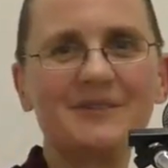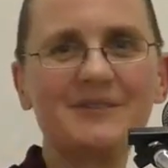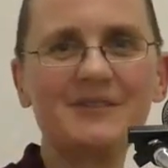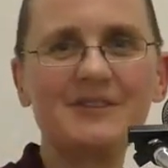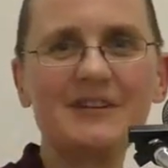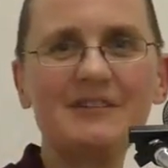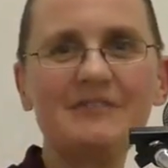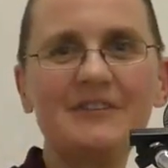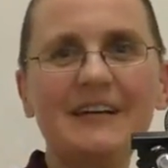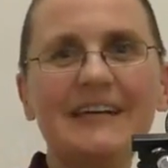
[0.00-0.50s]

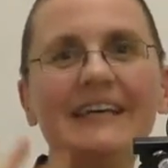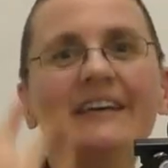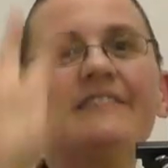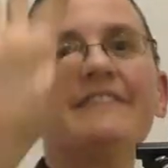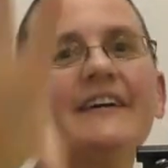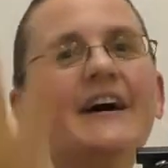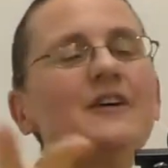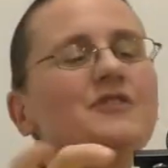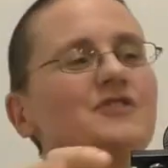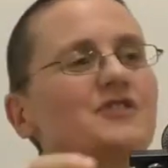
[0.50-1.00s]
So if I
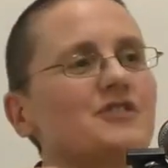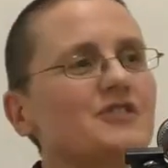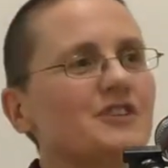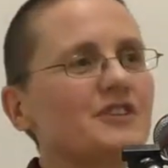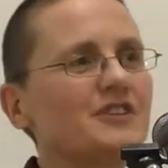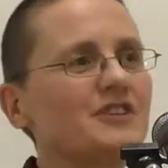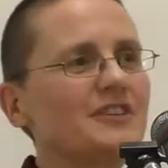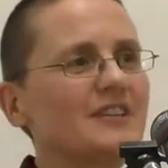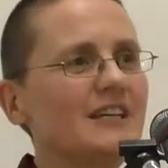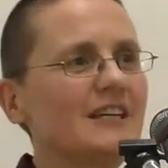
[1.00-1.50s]
give out
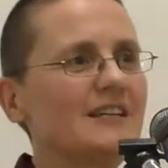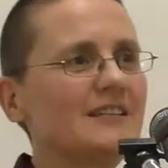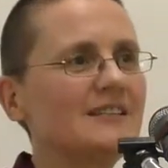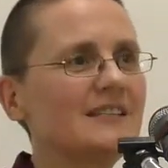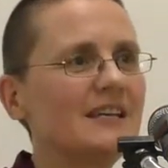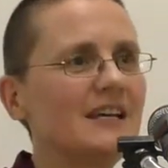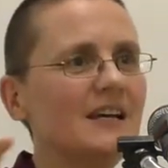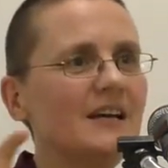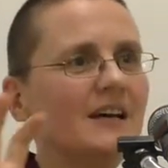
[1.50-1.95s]
certain things,